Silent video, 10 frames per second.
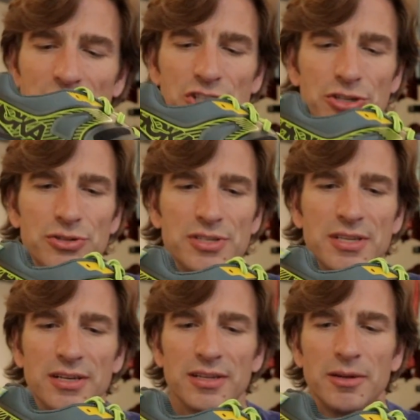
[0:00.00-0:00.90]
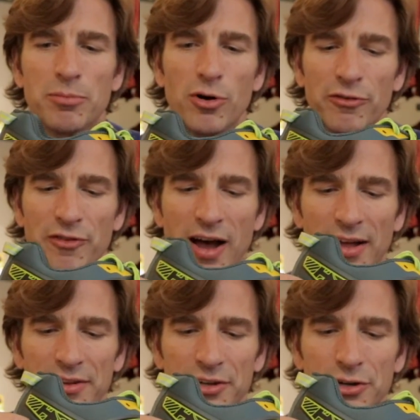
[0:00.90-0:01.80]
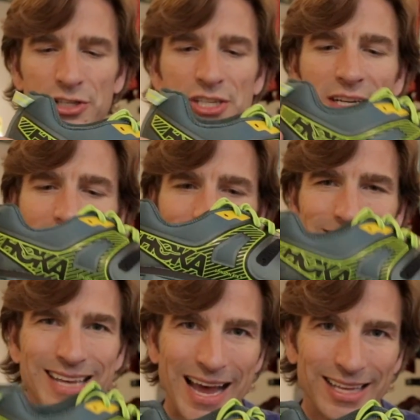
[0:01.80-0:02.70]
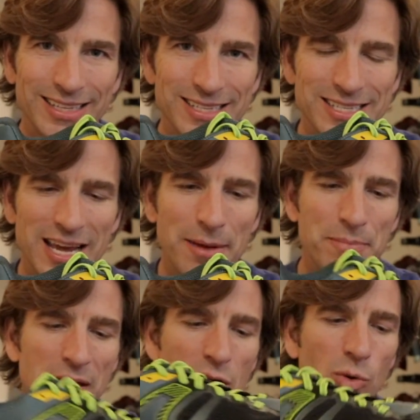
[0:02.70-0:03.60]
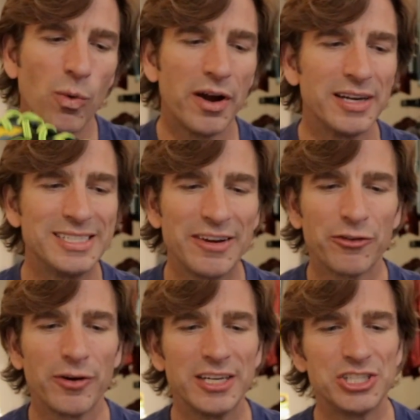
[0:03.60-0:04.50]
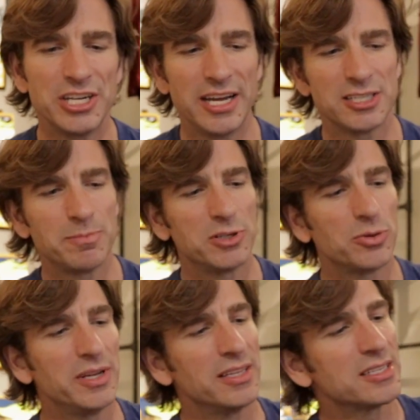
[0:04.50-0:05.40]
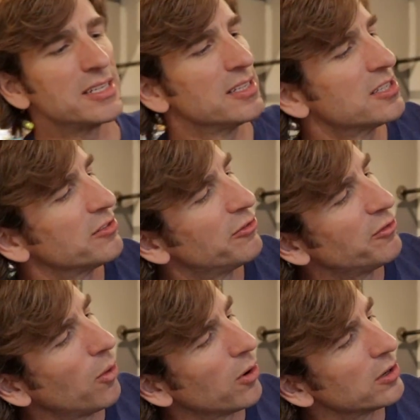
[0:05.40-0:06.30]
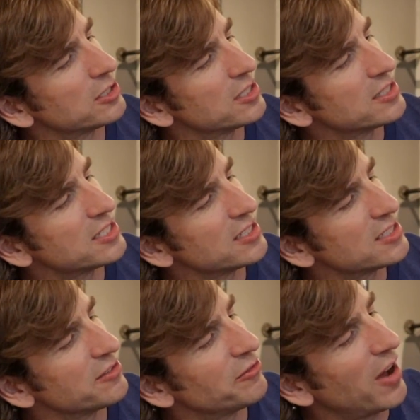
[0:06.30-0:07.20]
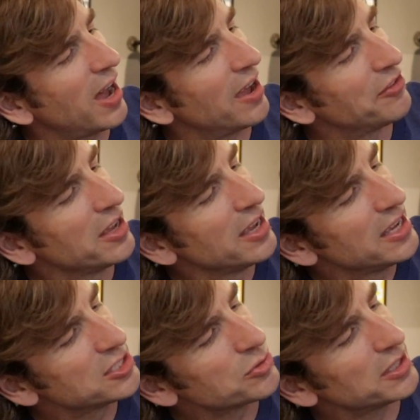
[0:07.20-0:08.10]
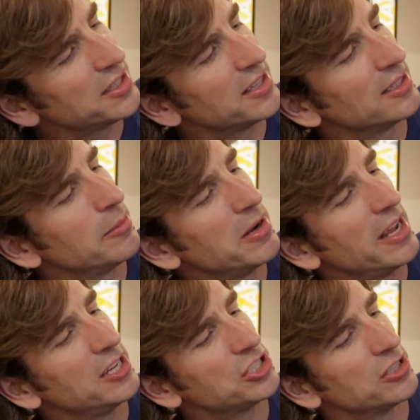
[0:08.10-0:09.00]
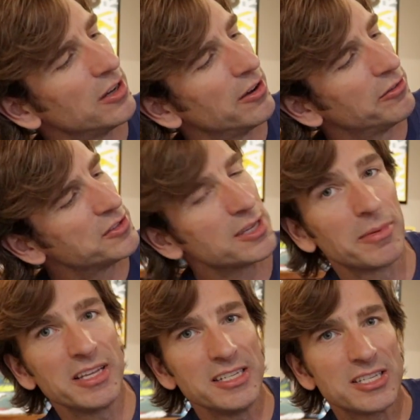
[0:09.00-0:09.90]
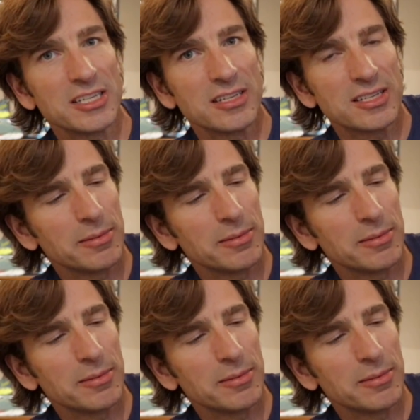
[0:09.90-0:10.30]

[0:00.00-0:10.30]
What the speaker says: the shoes, the profile and the cushion, exactly the same. Where it differentiates between the Stinson 4 to the Stinson 5 is really the elimination of some of these